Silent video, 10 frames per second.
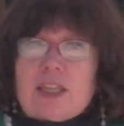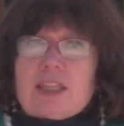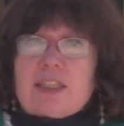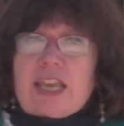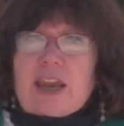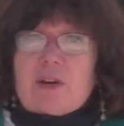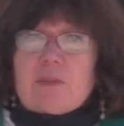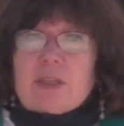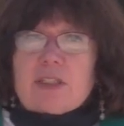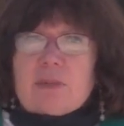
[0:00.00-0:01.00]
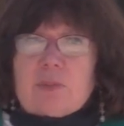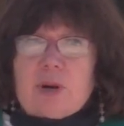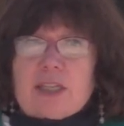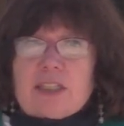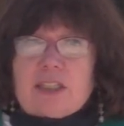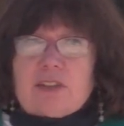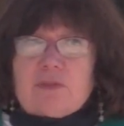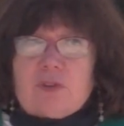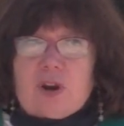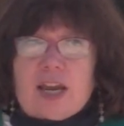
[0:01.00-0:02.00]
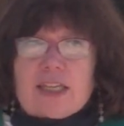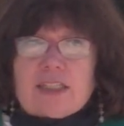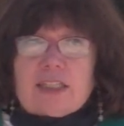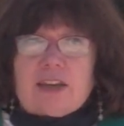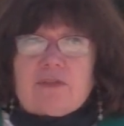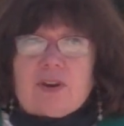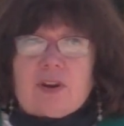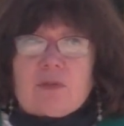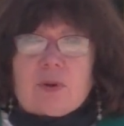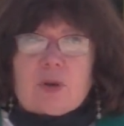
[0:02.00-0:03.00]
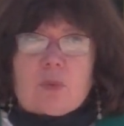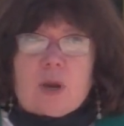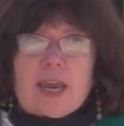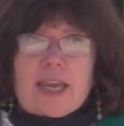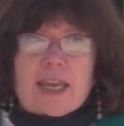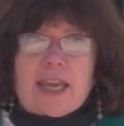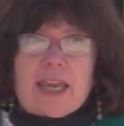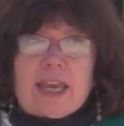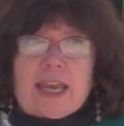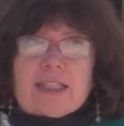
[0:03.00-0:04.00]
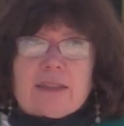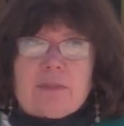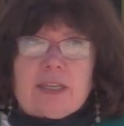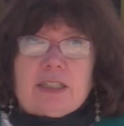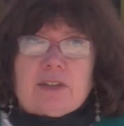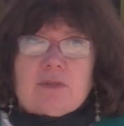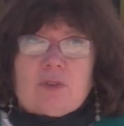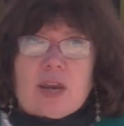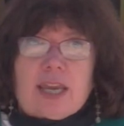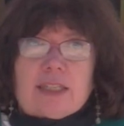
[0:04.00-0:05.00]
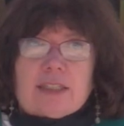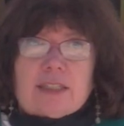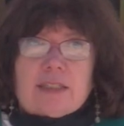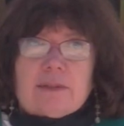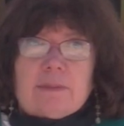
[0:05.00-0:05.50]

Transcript: the sacraments, the presence of Christ in a very real way as a means of grace.